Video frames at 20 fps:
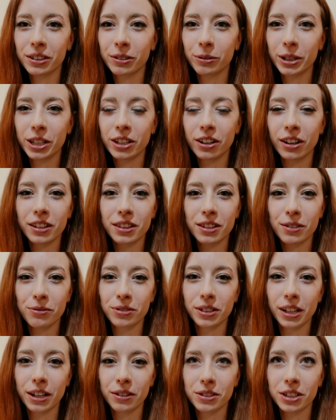we caught the
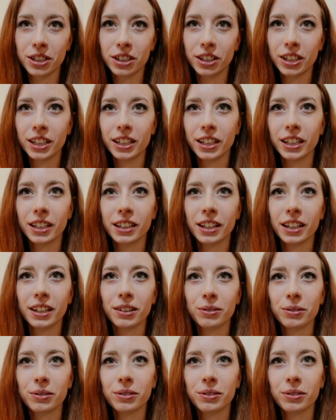flounder, and then